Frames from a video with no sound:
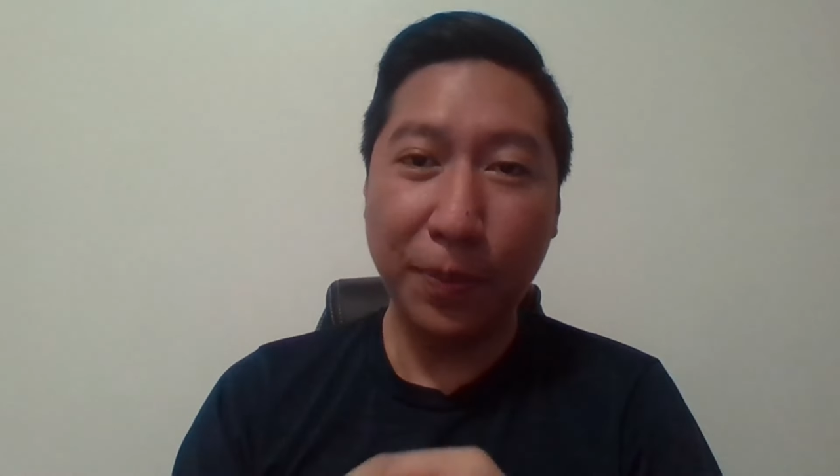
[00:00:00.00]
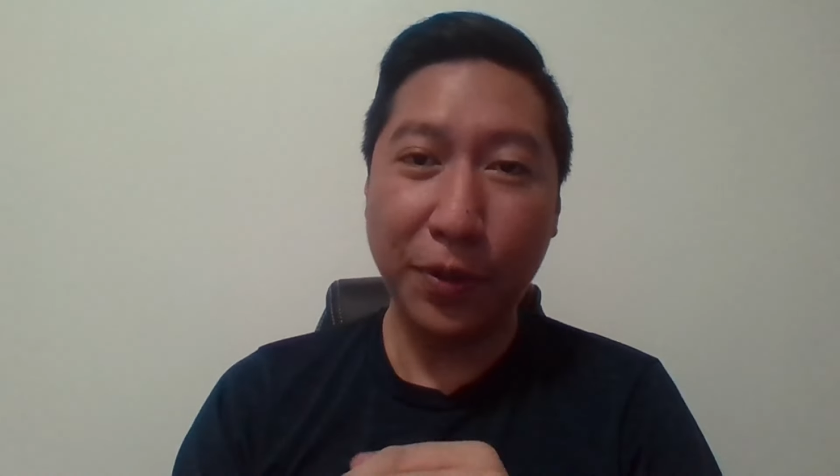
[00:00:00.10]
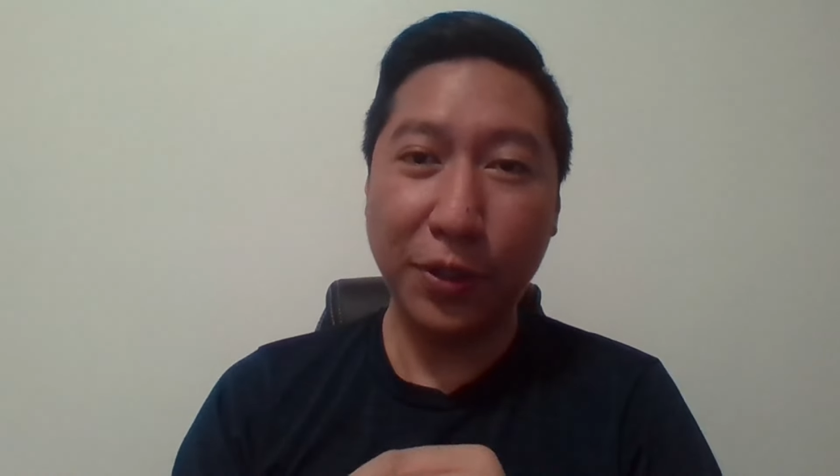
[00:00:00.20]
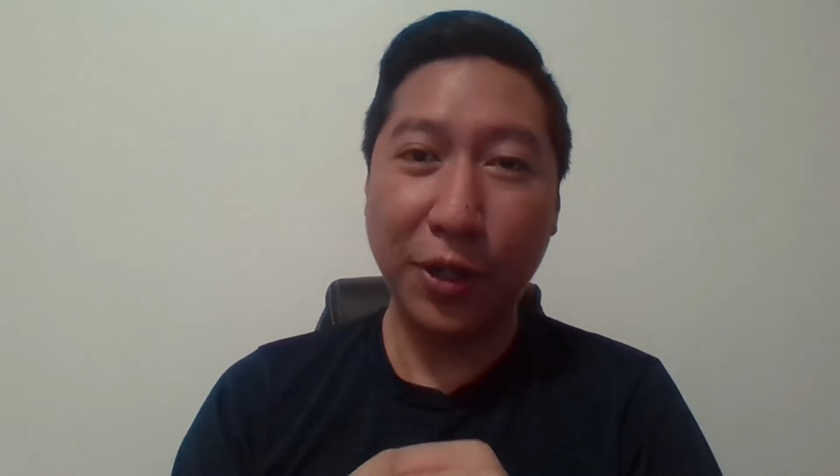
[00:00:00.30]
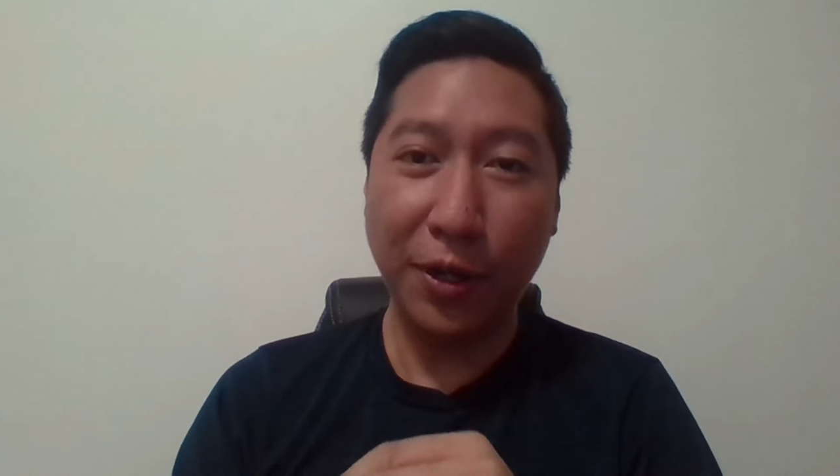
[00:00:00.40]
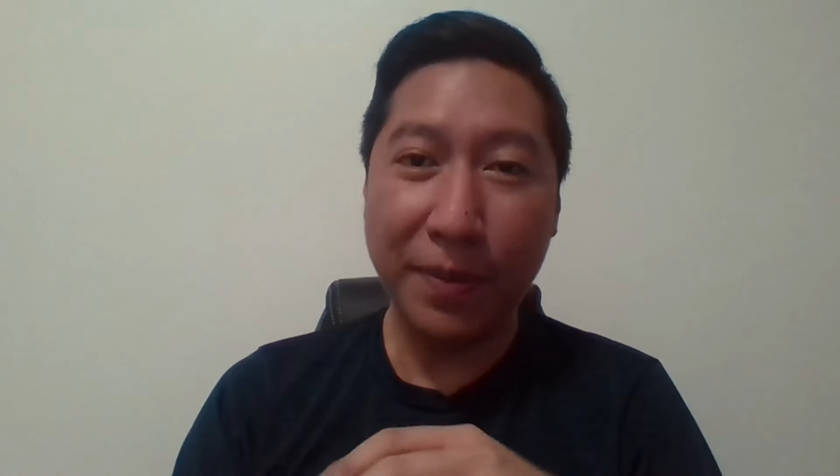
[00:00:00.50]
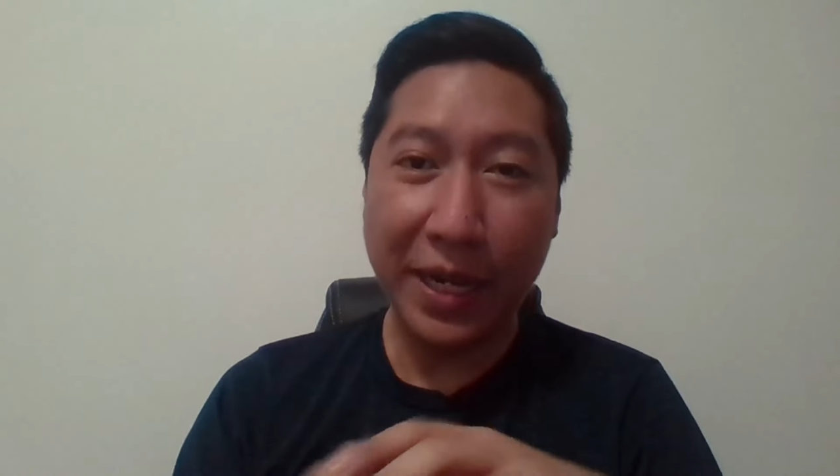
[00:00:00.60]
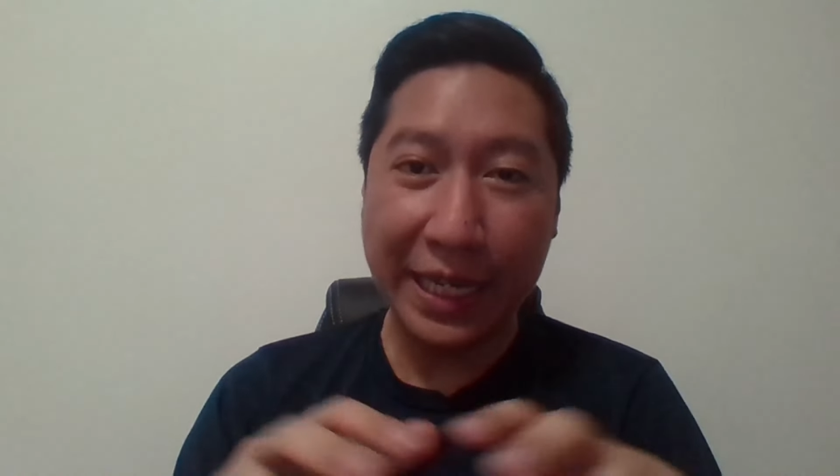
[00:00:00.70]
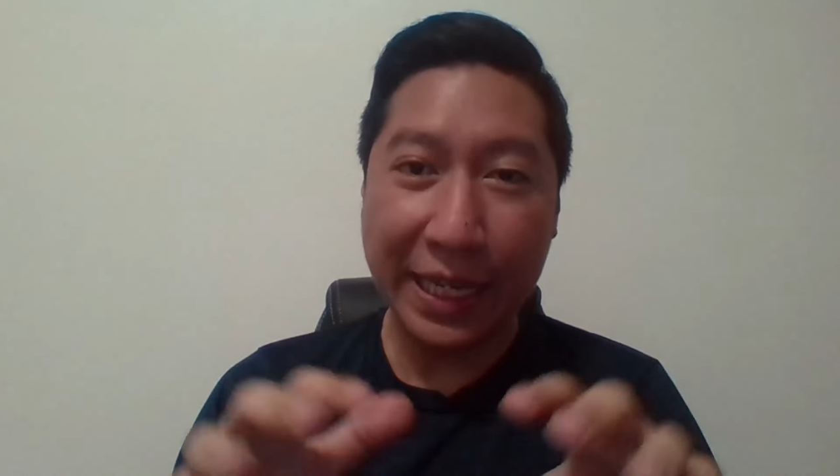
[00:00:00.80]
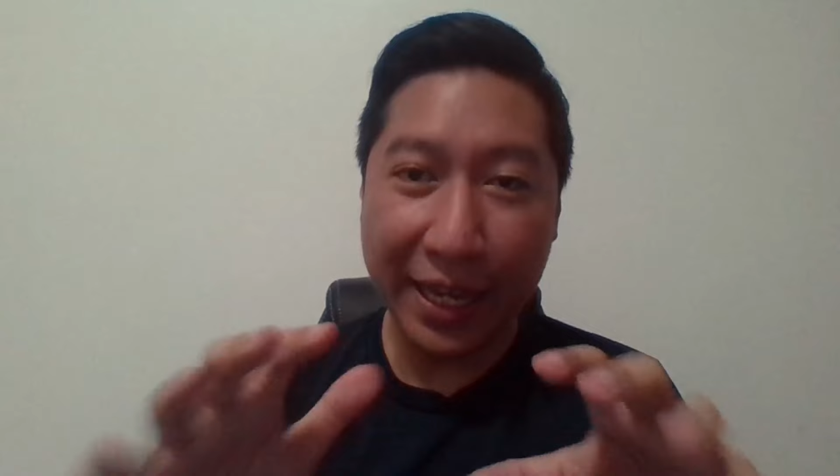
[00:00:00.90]
put your
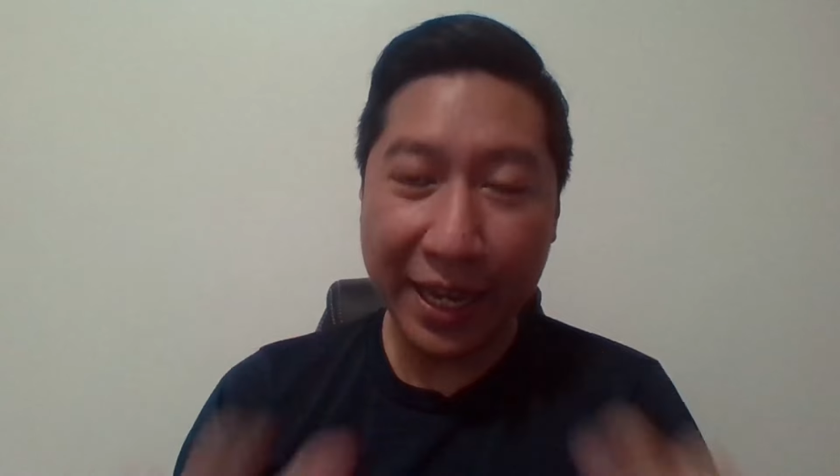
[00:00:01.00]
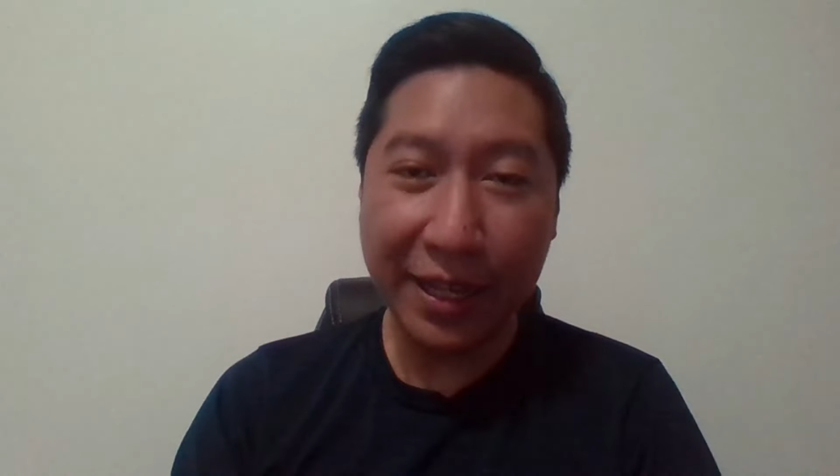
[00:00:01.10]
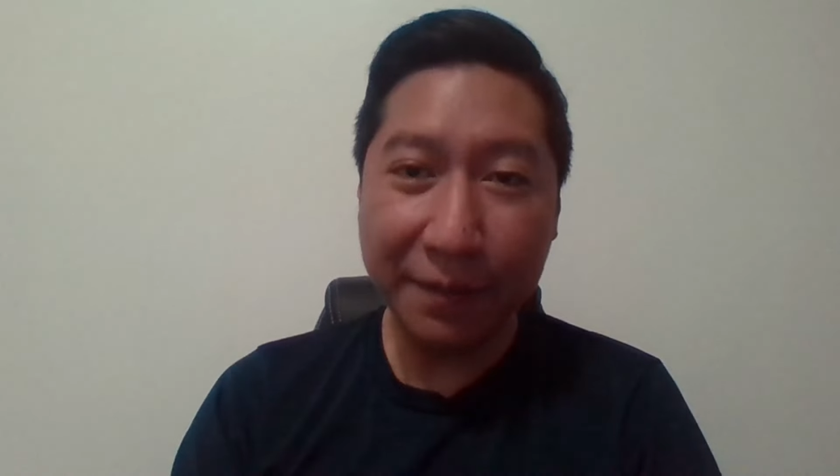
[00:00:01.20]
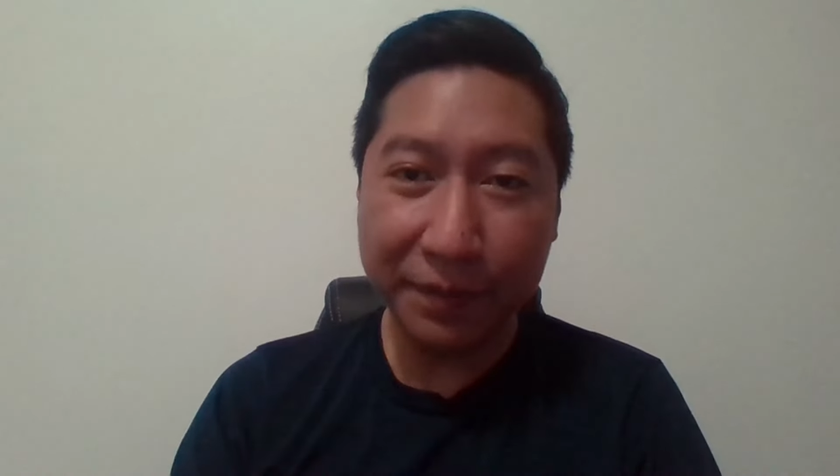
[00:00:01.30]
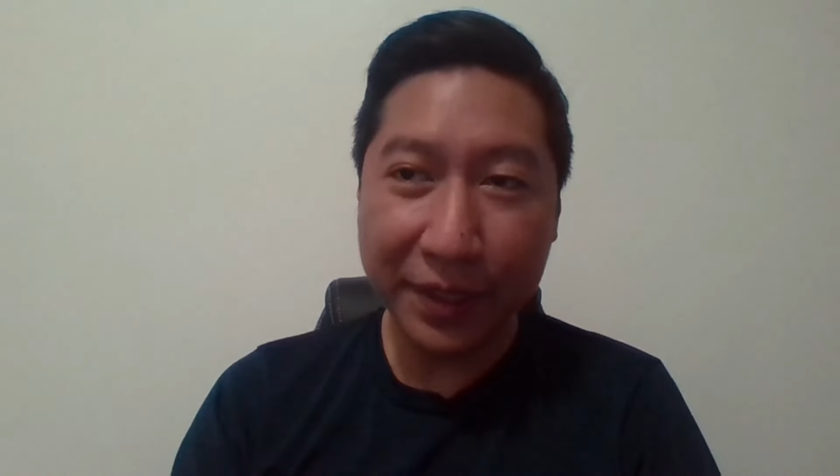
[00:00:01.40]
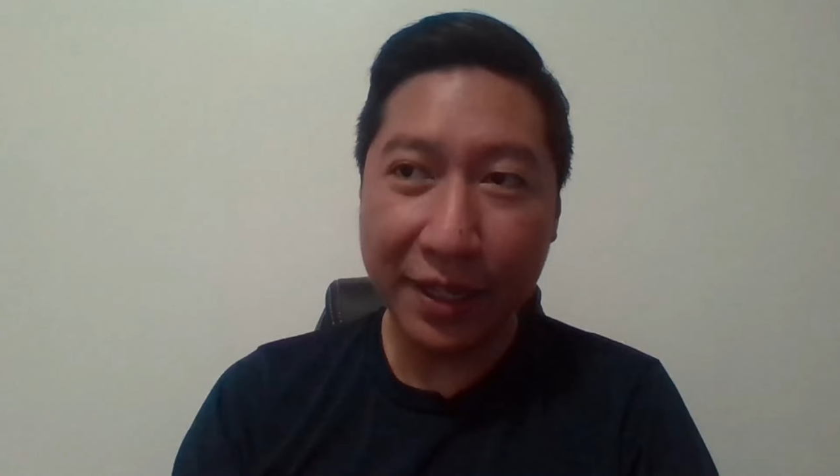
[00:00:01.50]
money in.